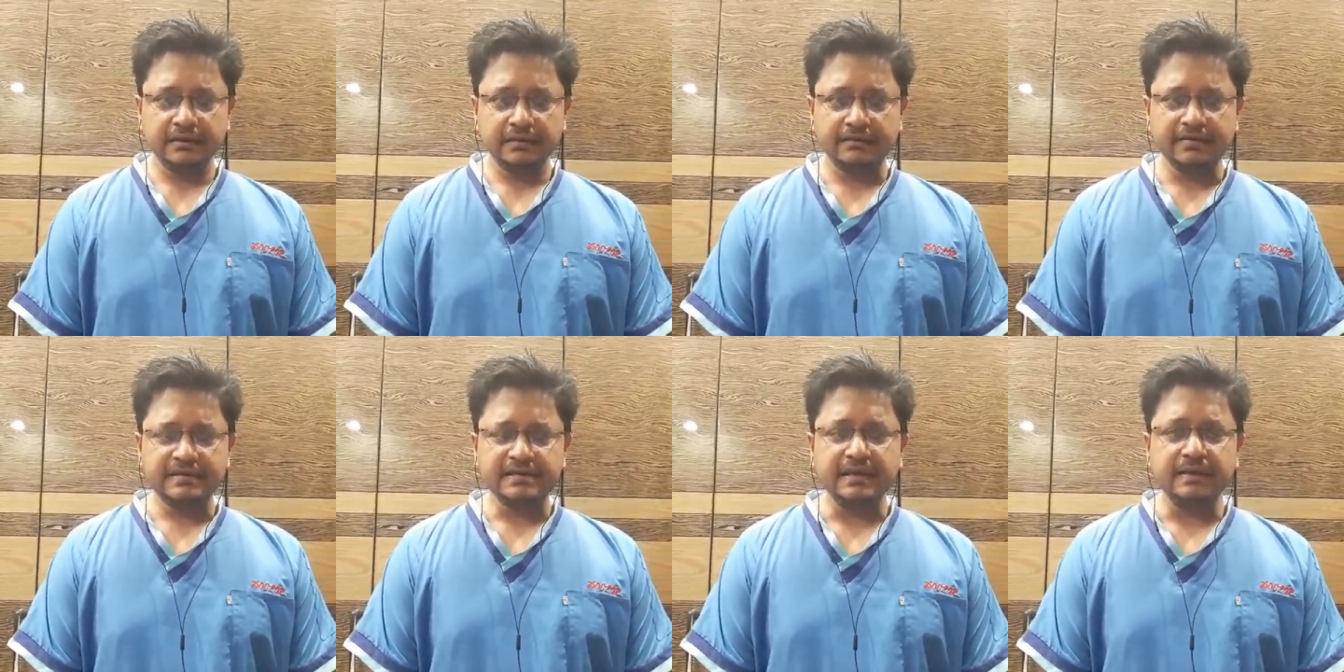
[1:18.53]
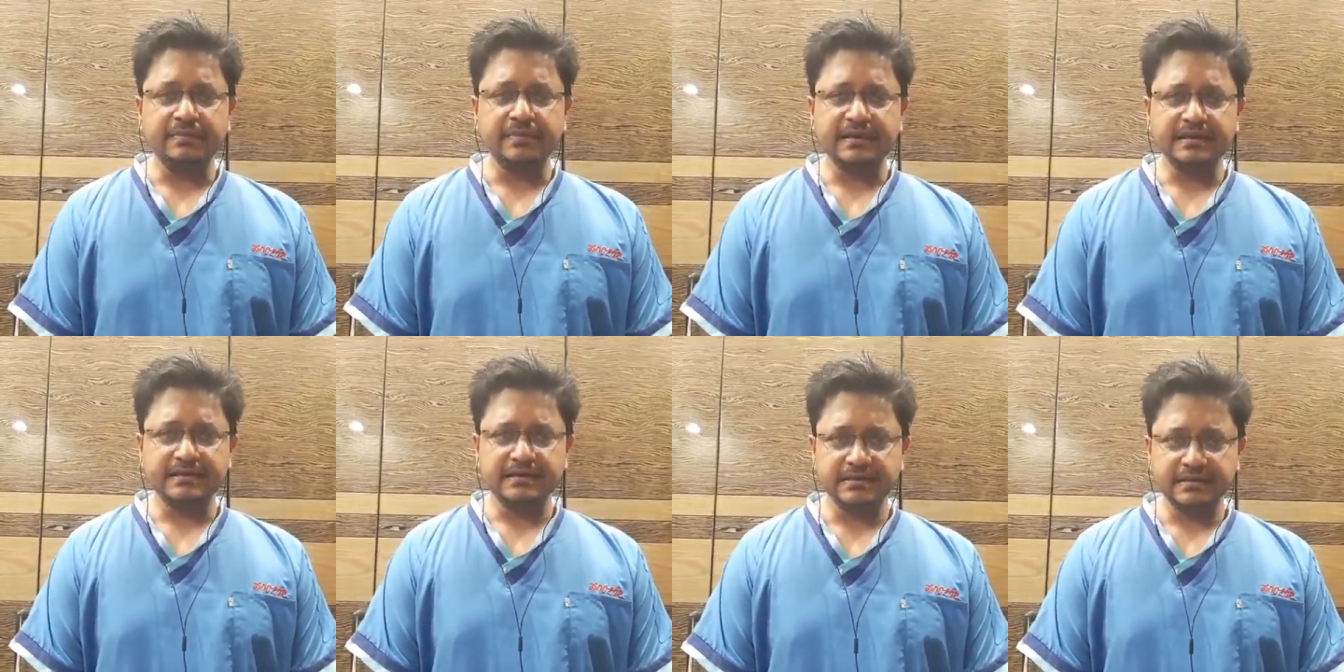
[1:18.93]
with some
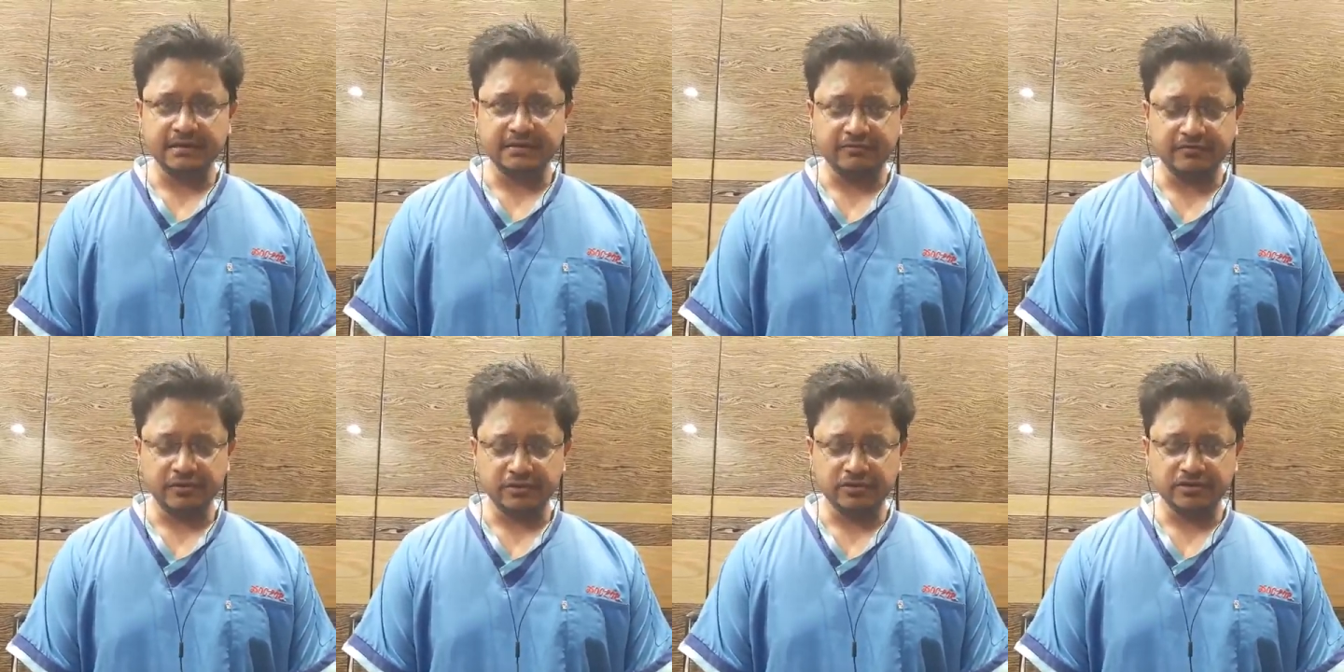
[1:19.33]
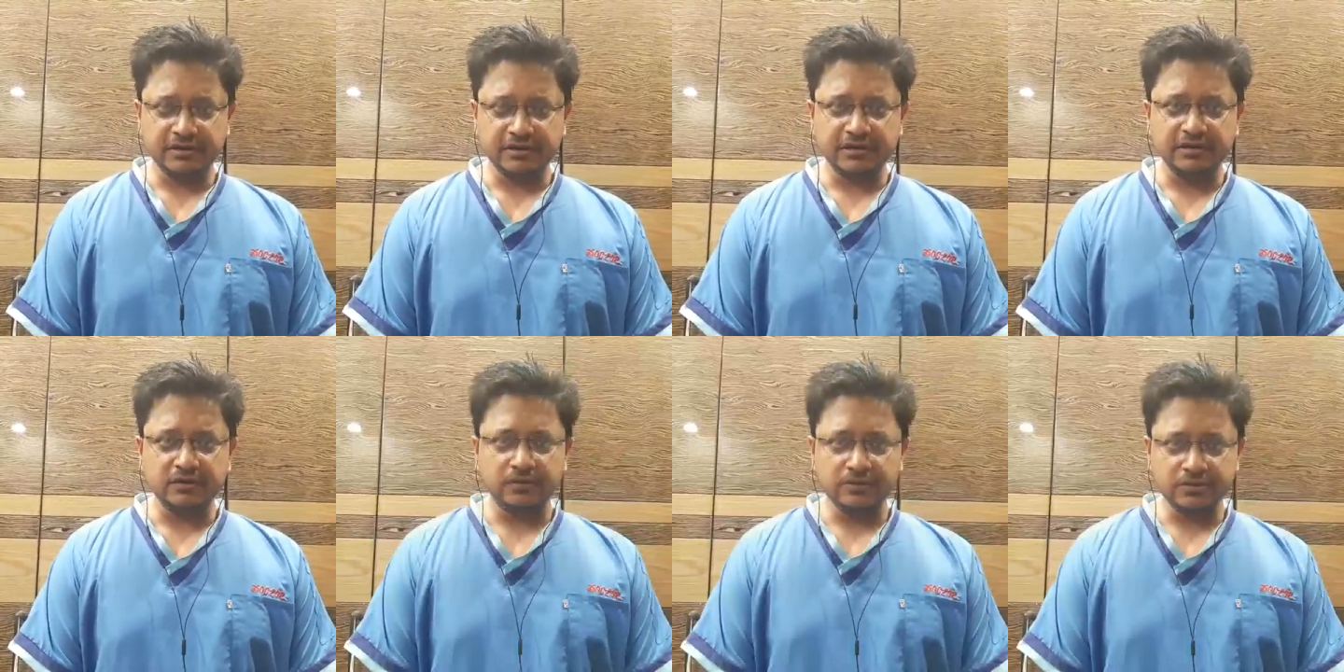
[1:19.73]
patients
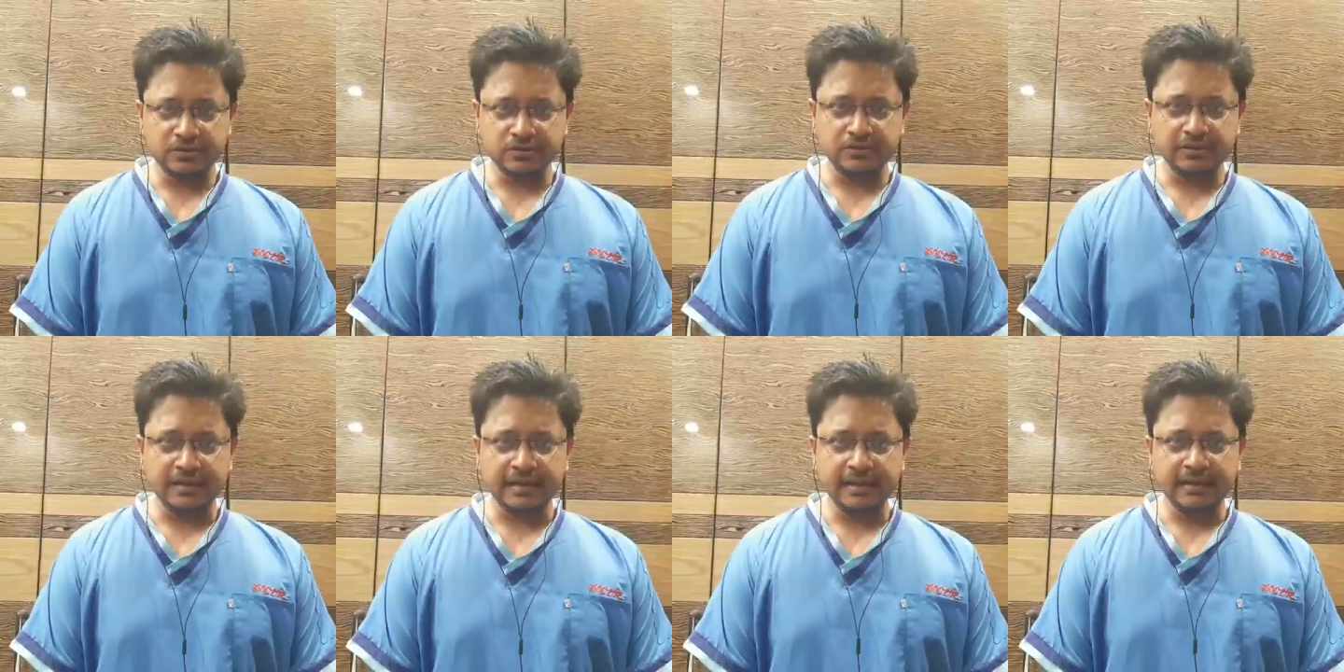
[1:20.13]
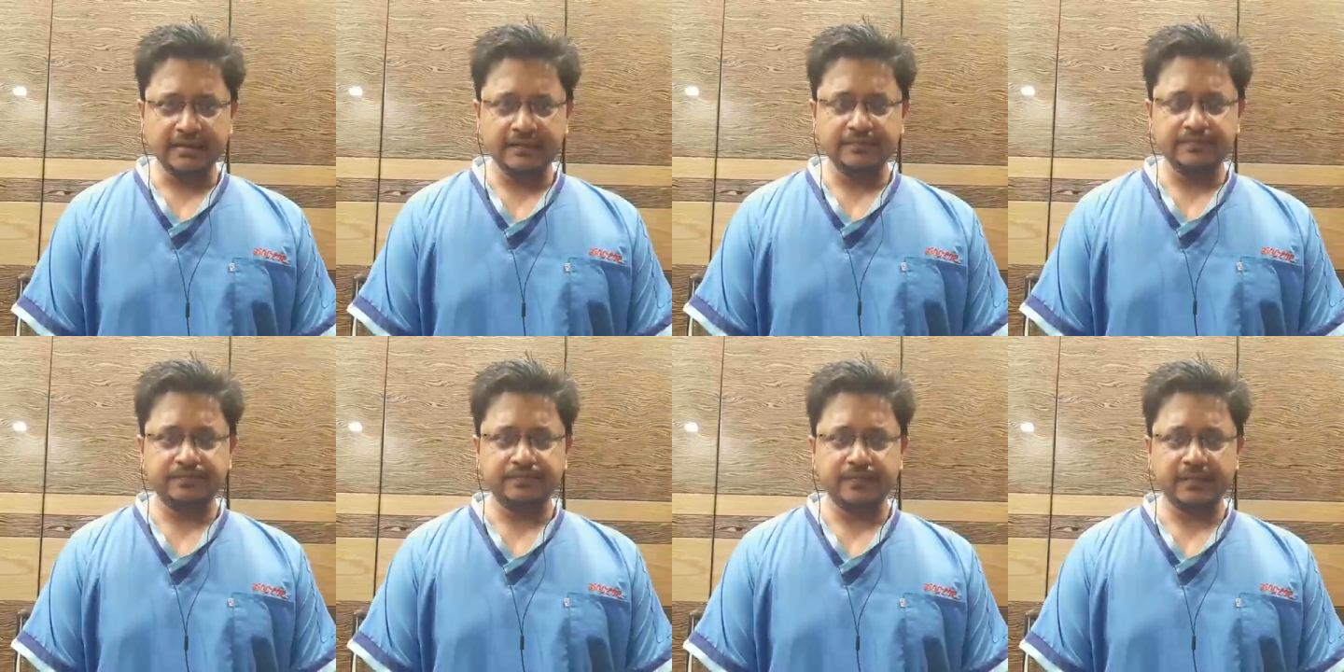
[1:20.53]
unfortunately also dying
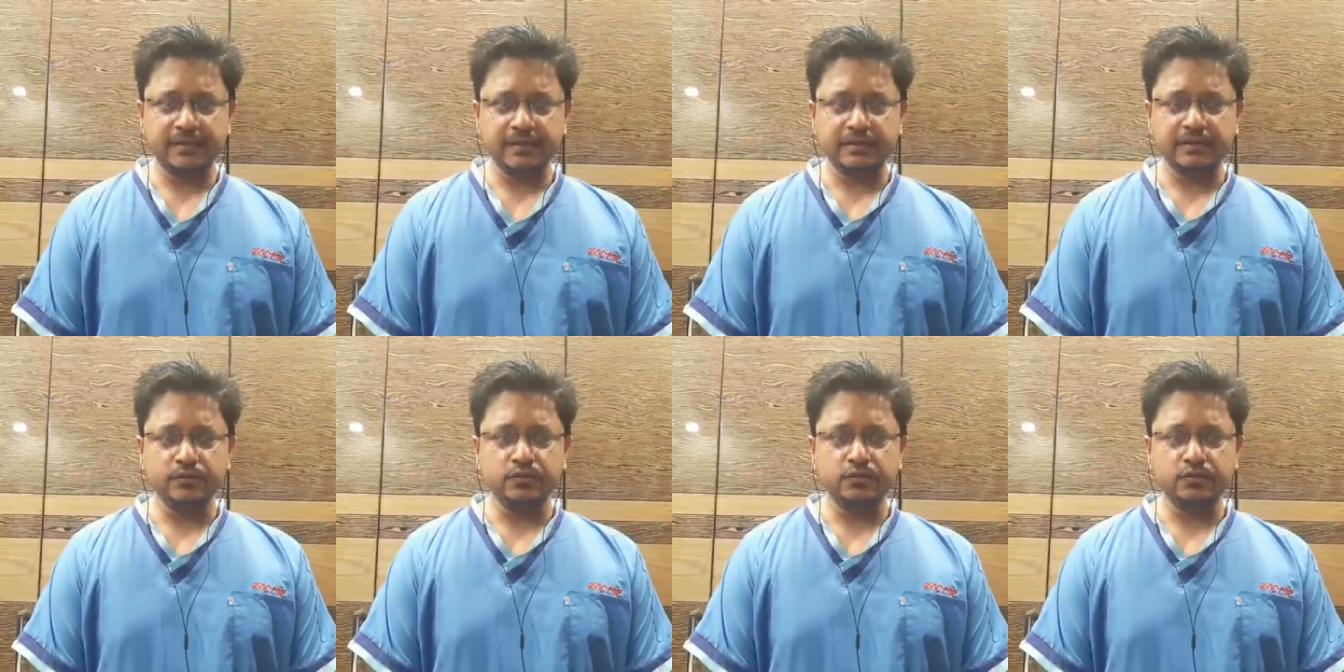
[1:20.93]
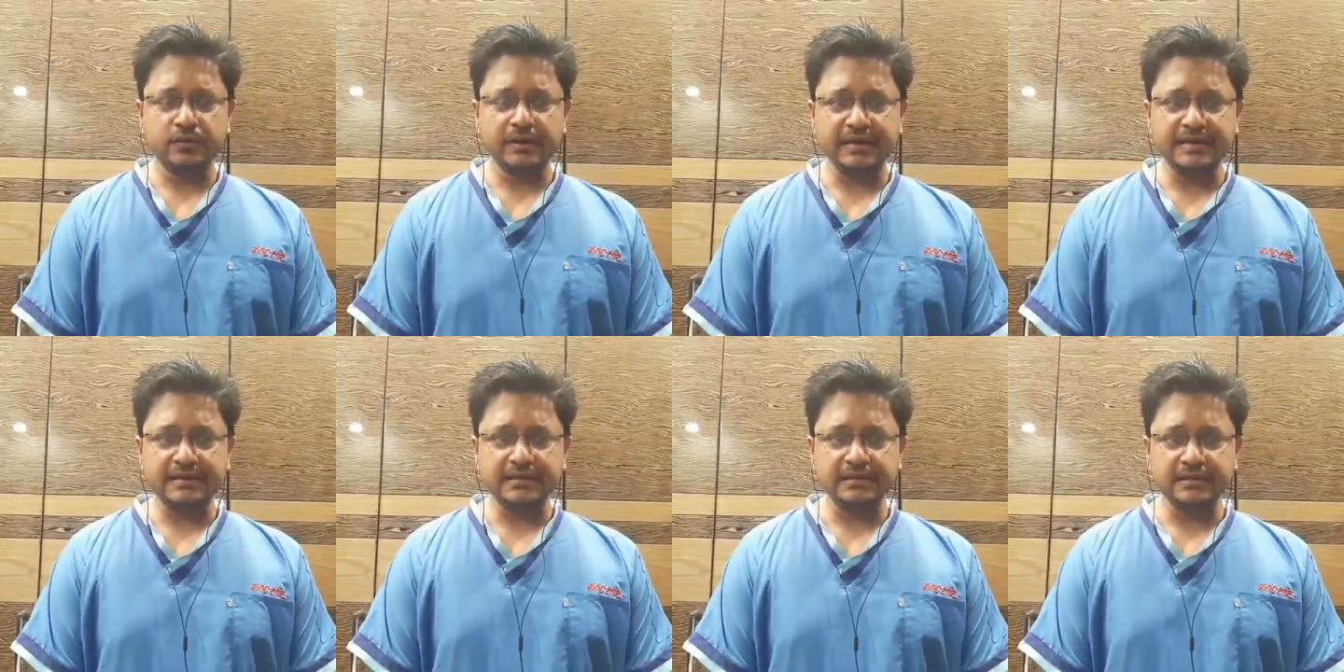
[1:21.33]
due to
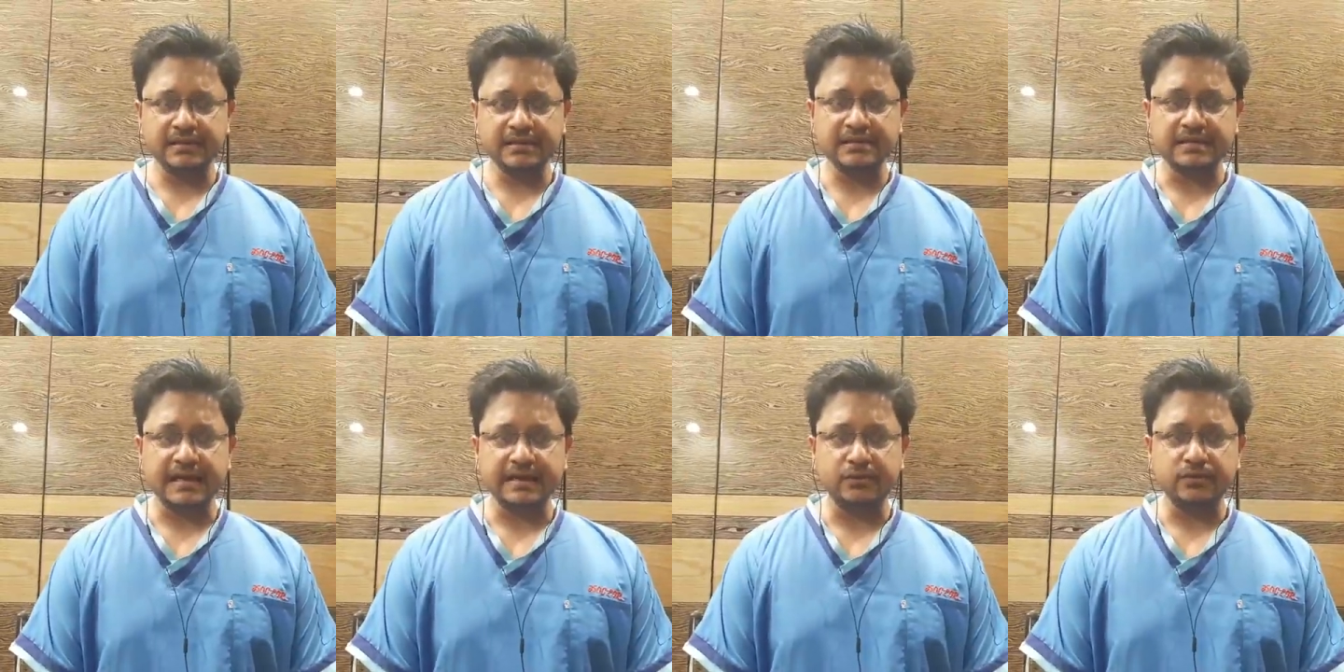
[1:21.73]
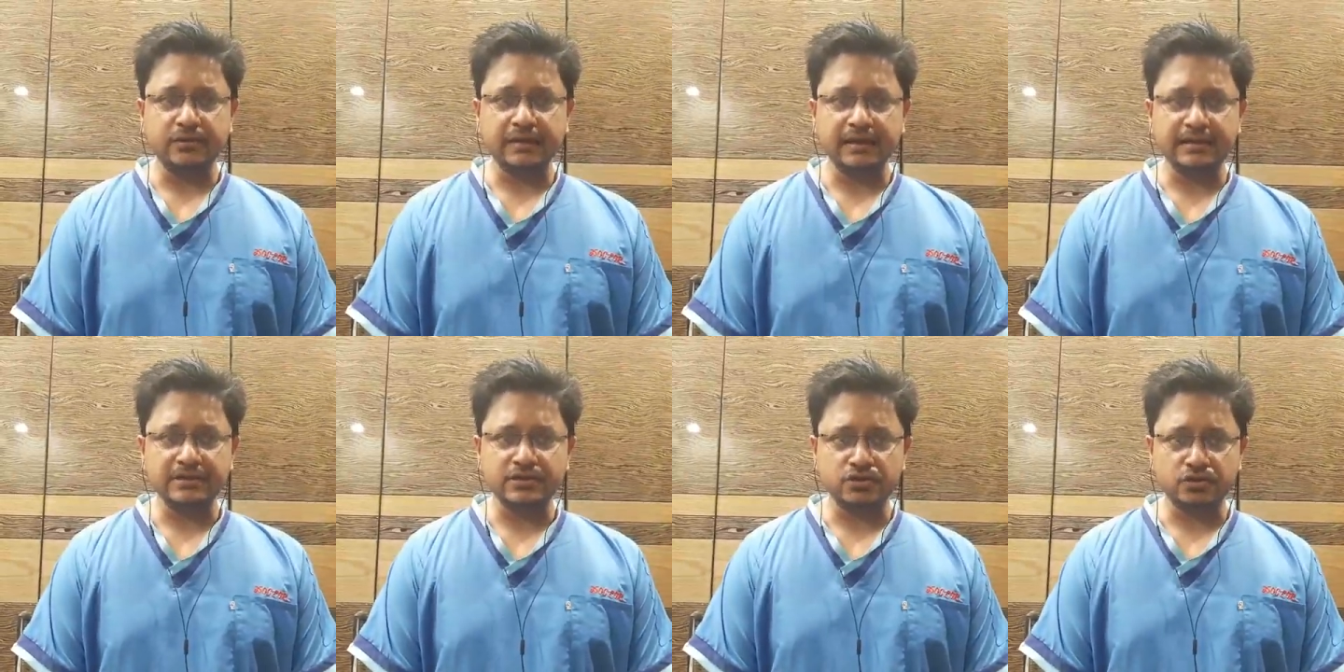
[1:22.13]
either a
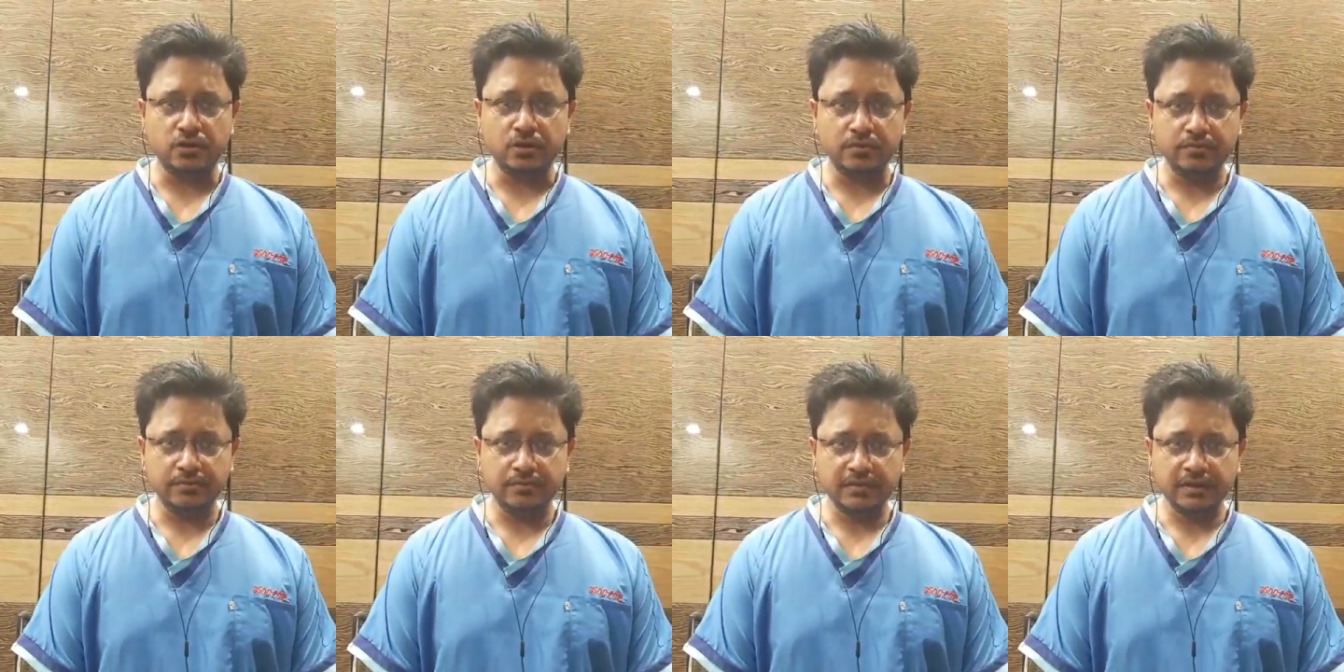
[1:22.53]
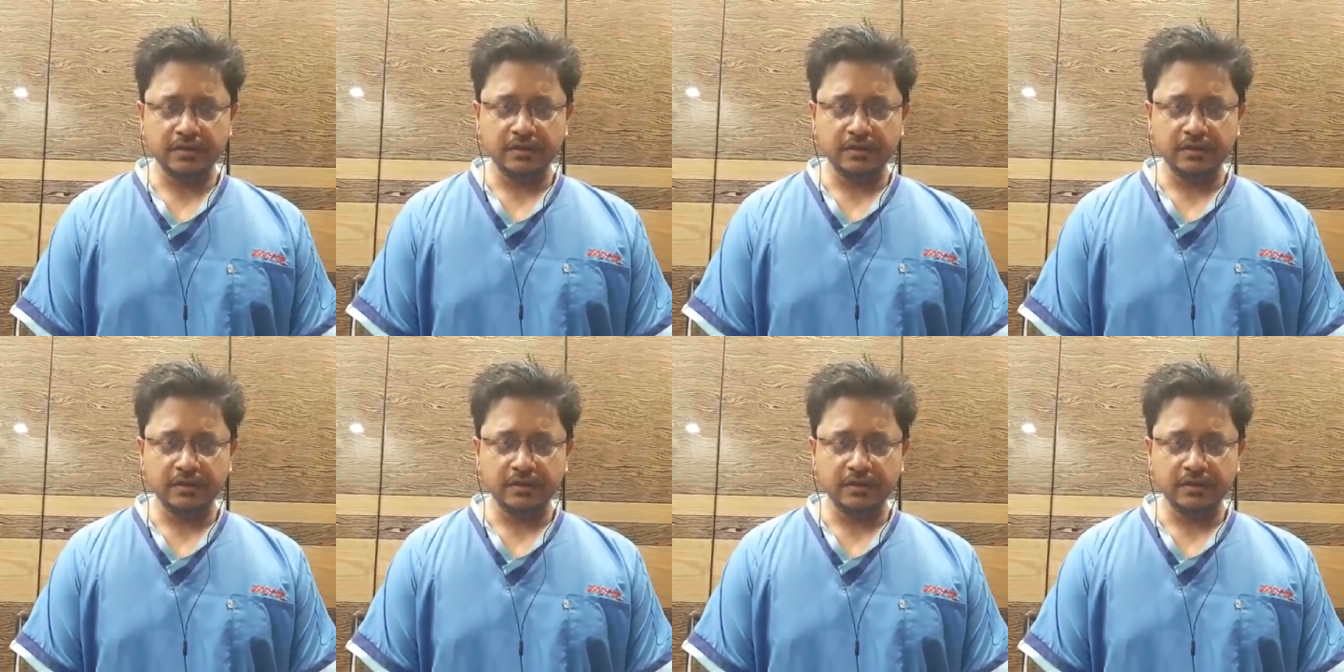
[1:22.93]
cytokine storm,